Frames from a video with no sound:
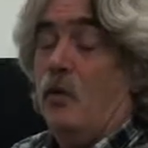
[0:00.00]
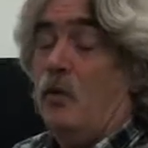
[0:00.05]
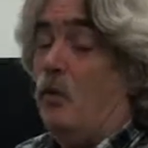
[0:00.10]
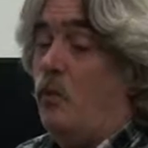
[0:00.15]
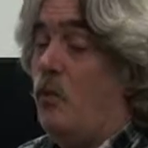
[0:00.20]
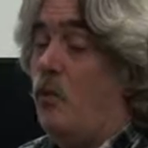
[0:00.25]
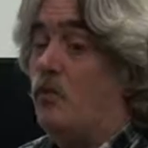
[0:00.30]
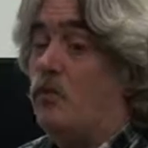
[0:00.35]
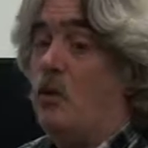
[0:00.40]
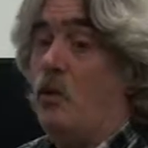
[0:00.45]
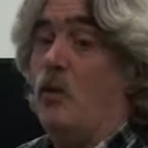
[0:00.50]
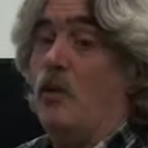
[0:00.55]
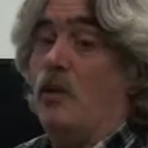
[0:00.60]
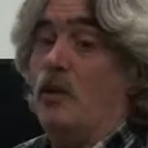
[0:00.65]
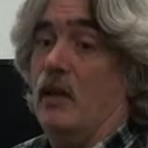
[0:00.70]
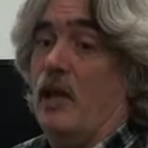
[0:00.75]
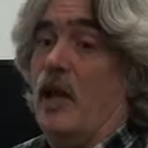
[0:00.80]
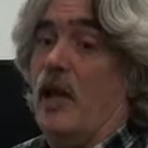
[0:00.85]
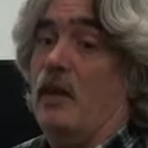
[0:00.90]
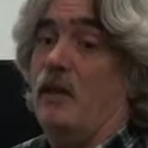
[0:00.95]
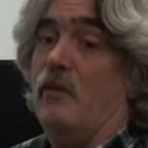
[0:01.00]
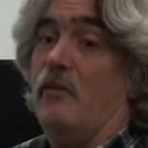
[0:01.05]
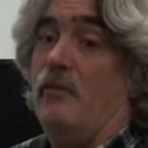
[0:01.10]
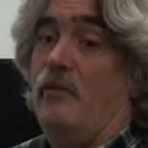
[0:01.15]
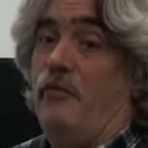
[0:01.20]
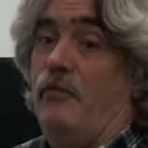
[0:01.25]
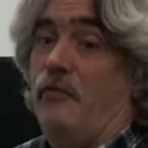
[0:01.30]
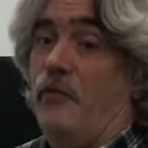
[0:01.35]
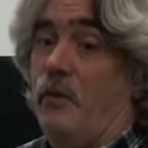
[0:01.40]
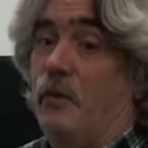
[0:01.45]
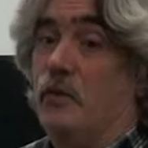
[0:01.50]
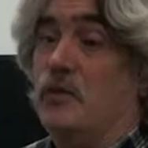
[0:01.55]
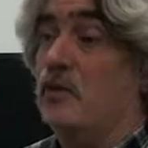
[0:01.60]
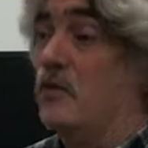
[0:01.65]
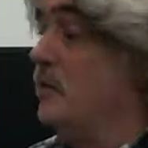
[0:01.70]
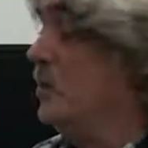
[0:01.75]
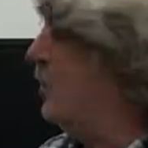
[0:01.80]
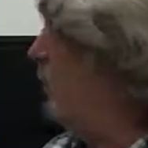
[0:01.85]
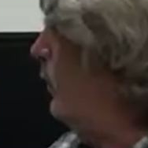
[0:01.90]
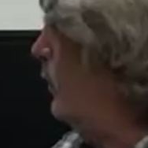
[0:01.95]
We blow a lot of
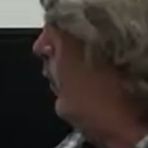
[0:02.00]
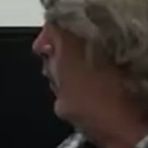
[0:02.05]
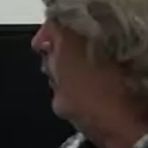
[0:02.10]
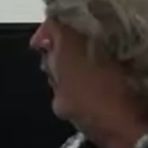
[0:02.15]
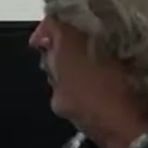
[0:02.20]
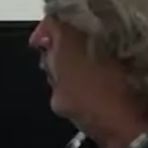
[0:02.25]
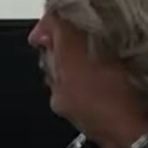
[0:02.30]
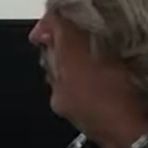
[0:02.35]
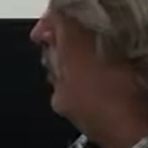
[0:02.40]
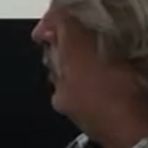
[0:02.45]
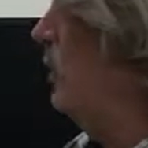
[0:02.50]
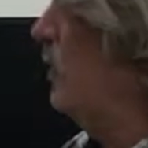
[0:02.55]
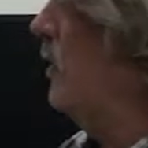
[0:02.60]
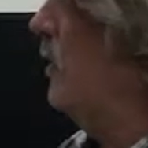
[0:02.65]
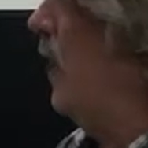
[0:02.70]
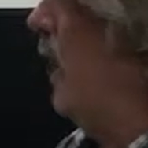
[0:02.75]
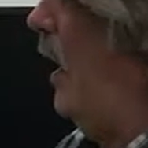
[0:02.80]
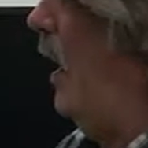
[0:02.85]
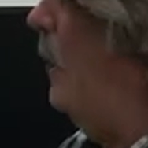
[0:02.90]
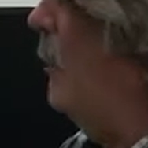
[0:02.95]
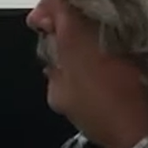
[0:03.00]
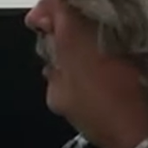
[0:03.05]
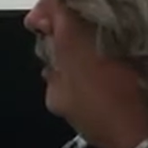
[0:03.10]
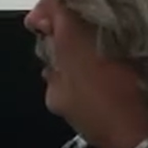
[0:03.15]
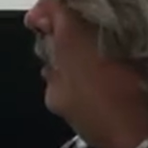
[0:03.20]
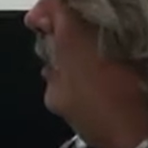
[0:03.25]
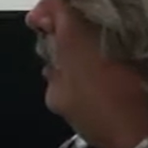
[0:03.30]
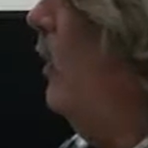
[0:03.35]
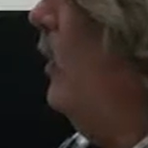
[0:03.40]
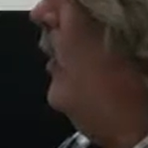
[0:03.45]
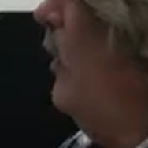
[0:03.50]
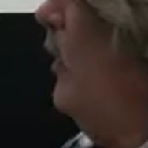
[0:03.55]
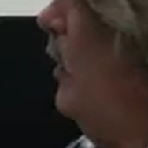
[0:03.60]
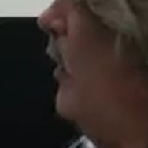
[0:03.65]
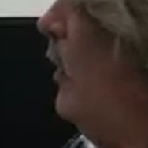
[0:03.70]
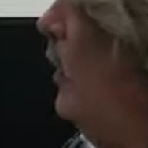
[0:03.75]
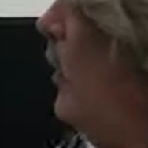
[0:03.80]
fuses when we do this lab, and